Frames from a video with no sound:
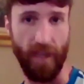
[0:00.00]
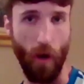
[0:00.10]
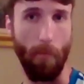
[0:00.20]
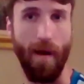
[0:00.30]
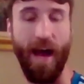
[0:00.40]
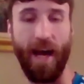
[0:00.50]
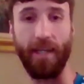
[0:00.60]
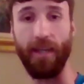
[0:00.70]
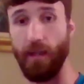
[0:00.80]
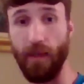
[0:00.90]
you know,
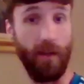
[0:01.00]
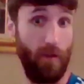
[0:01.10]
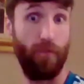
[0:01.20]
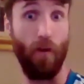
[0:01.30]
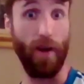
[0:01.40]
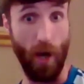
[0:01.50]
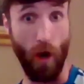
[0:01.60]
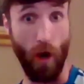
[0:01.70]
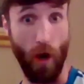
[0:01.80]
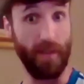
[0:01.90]
bang, fight
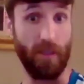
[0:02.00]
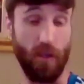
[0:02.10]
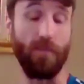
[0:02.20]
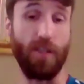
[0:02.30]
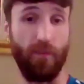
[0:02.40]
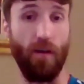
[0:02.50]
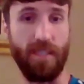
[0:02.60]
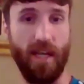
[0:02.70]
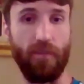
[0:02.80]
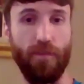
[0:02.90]
over it. That's obviously from a
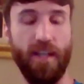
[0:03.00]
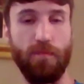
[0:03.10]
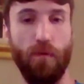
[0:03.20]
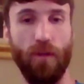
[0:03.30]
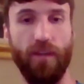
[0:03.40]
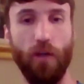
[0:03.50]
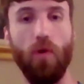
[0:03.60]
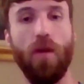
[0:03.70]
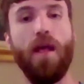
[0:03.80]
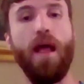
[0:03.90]
self-defense point of view.
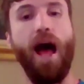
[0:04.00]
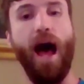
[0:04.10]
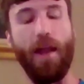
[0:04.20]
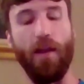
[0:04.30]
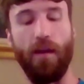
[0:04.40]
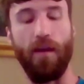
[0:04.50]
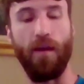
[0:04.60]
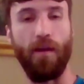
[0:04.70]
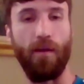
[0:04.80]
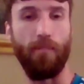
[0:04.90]
And
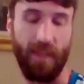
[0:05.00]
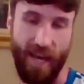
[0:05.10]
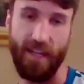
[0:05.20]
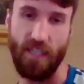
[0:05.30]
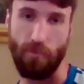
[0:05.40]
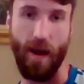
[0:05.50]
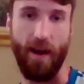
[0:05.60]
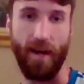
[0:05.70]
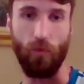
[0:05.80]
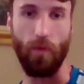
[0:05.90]
but then in
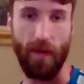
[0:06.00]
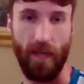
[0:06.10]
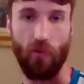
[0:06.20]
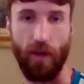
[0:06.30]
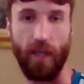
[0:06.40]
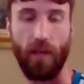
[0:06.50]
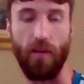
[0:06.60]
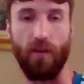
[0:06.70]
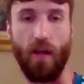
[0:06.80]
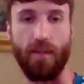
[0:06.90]
sparring, we're being critical
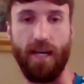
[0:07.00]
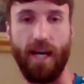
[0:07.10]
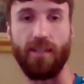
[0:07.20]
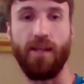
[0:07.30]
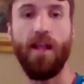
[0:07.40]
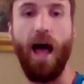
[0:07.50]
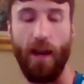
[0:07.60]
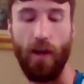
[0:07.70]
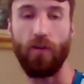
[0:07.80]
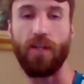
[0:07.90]
of contact.
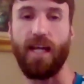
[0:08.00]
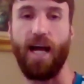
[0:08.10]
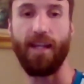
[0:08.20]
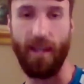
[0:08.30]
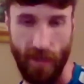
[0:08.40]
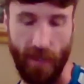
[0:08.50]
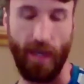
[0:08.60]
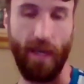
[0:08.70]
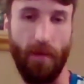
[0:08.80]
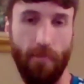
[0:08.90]
And I understand
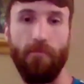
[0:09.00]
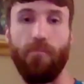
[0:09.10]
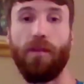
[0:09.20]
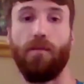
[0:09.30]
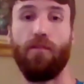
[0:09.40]
that um,